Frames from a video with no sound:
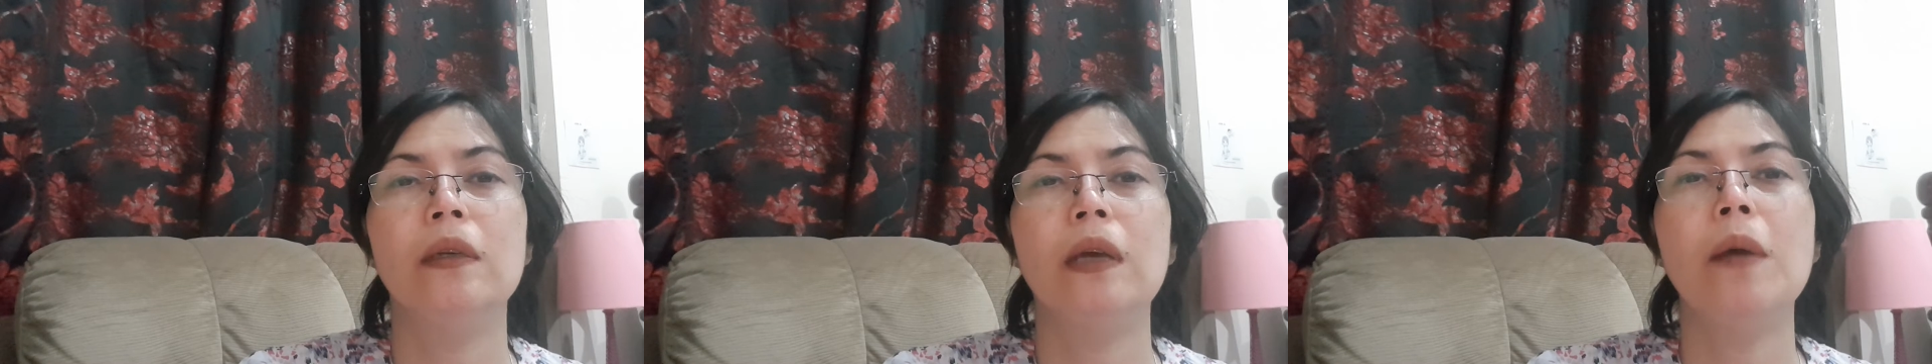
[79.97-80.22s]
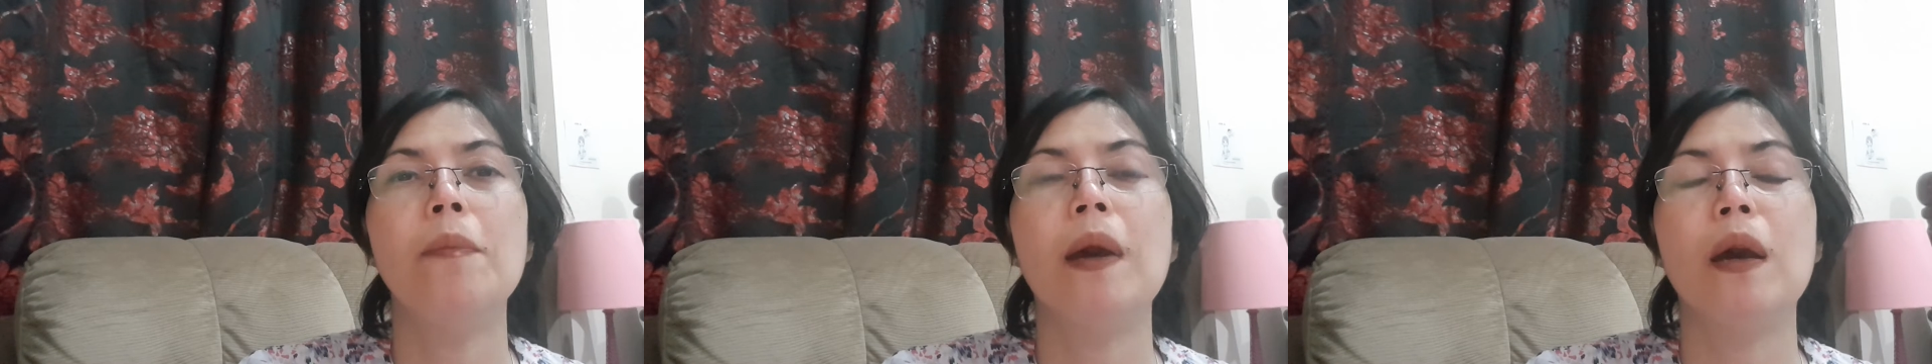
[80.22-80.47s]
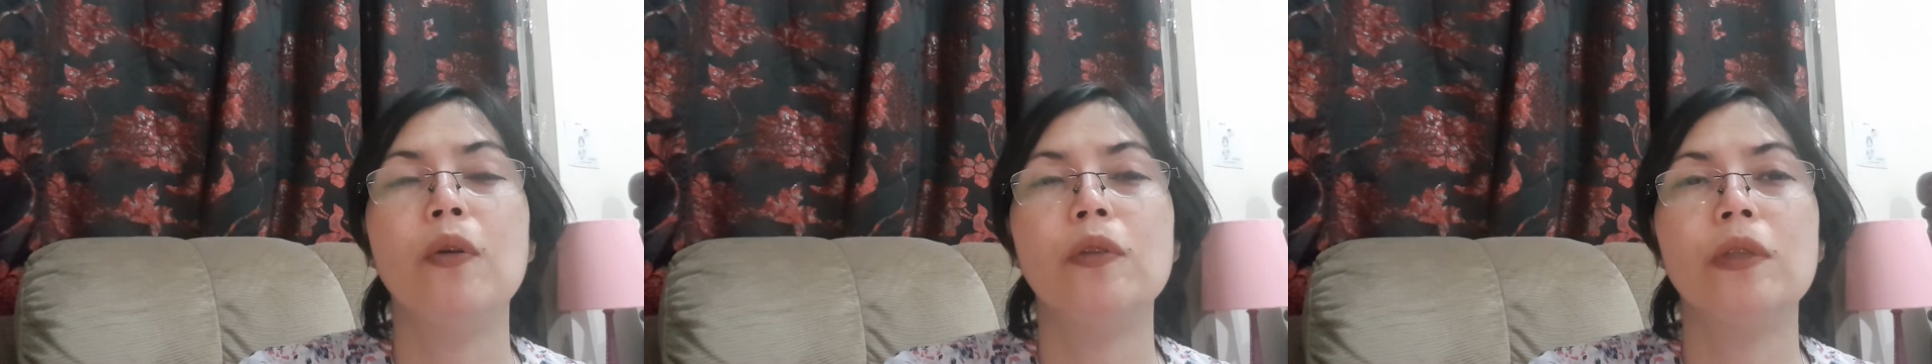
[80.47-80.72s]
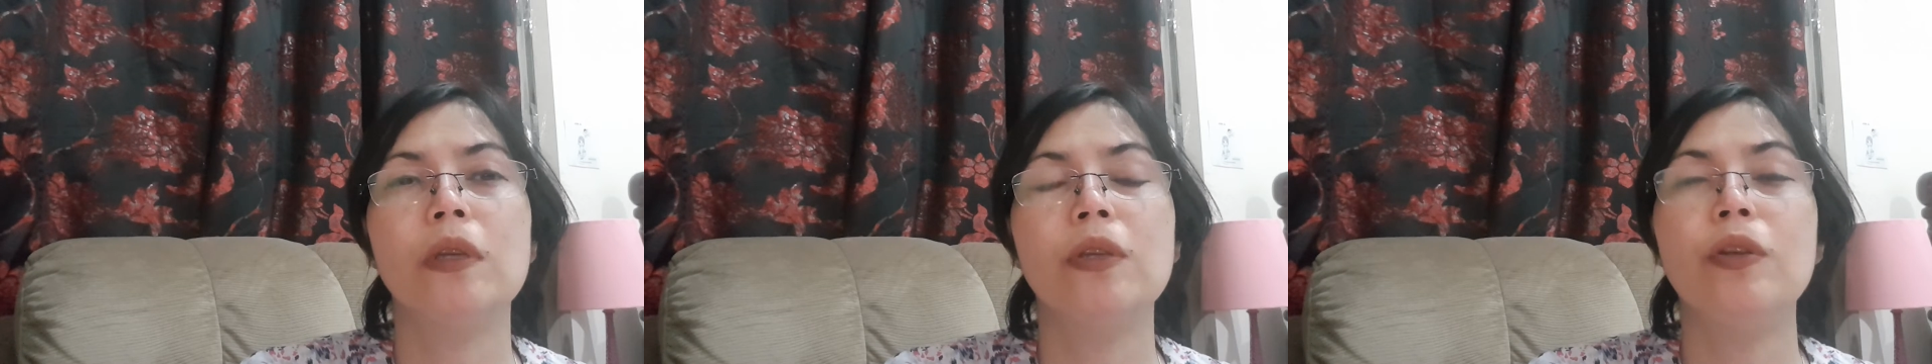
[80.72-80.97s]

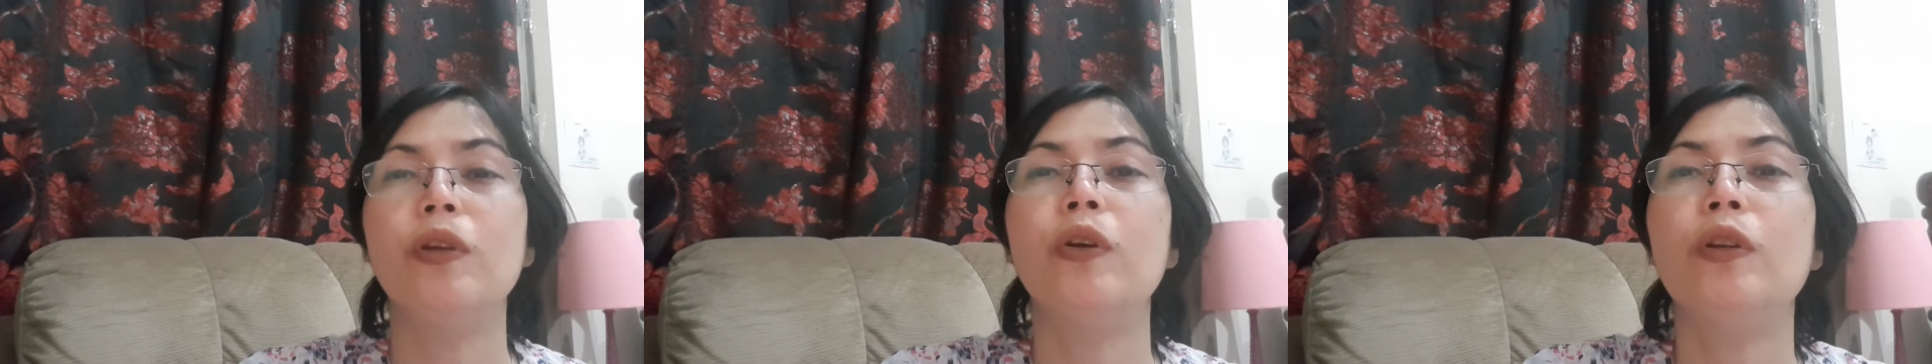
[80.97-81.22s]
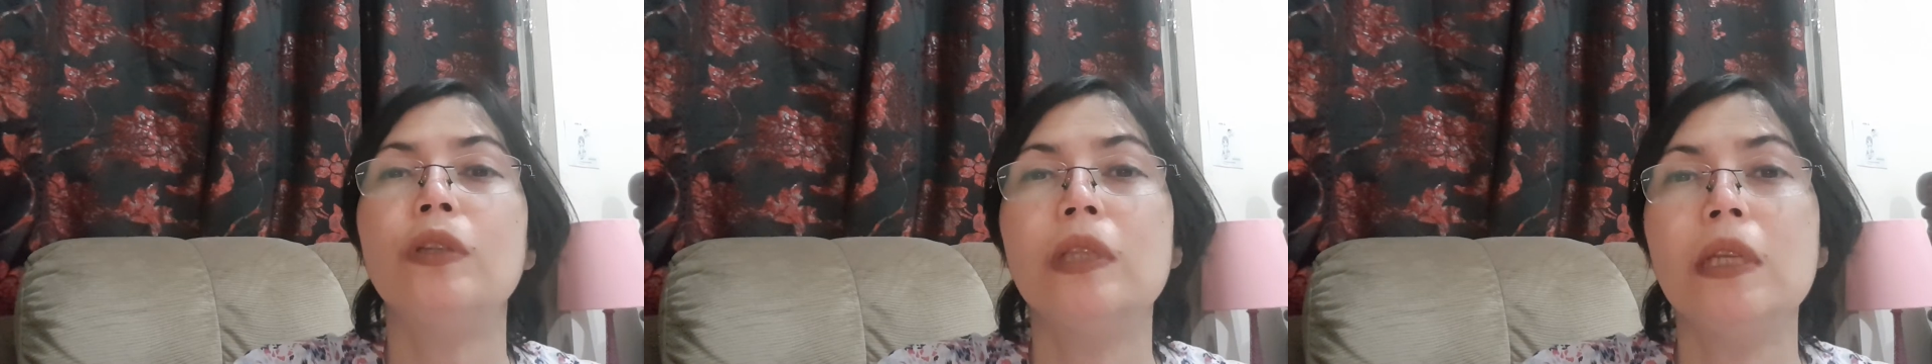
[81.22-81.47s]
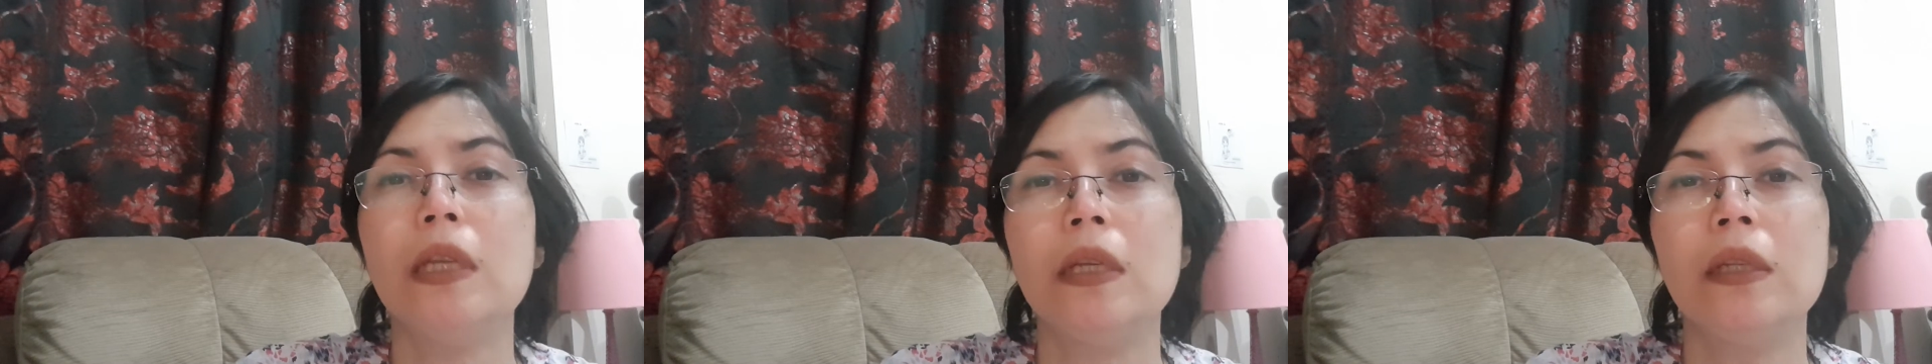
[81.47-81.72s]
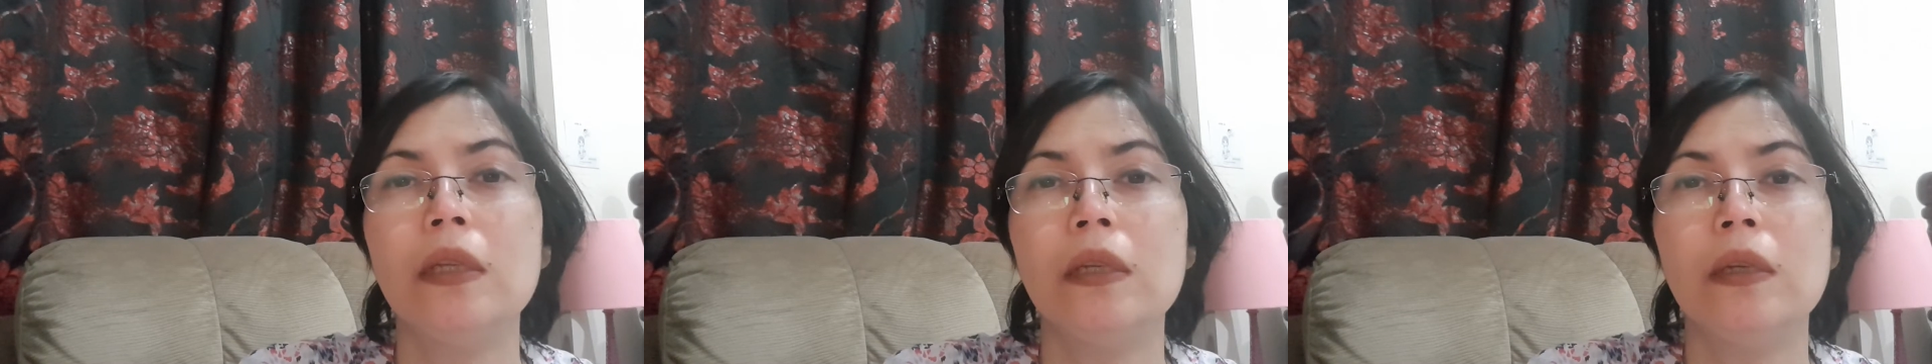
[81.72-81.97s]
about your ordeal